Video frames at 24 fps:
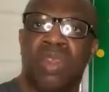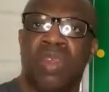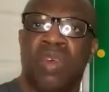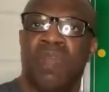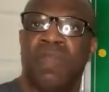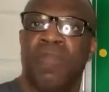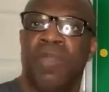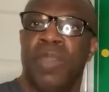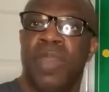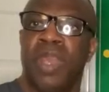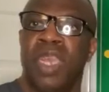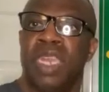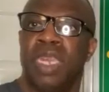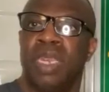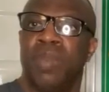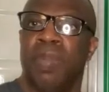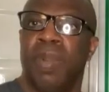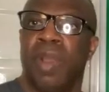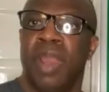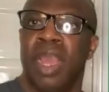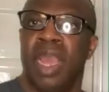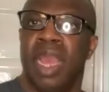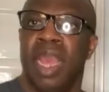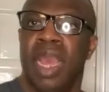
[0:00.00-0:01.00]
of each
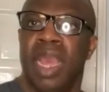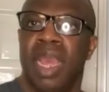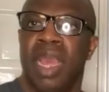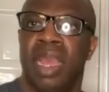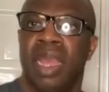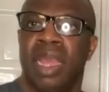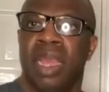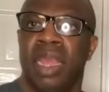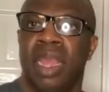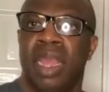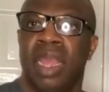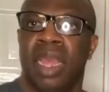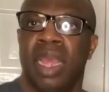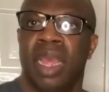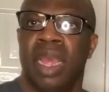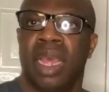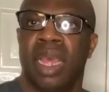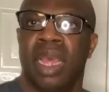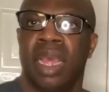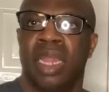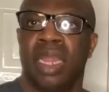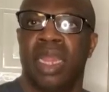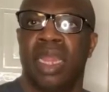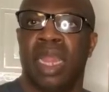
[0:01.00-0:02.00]
player
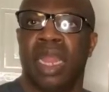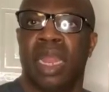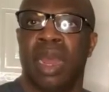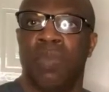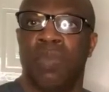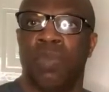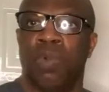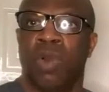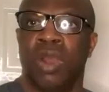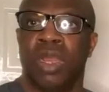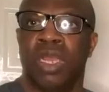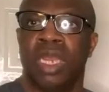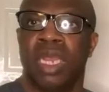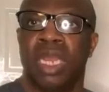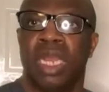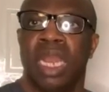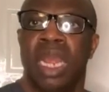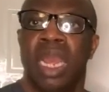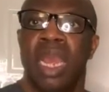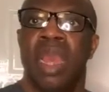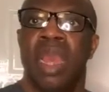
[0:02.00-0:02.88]
that I'm watching.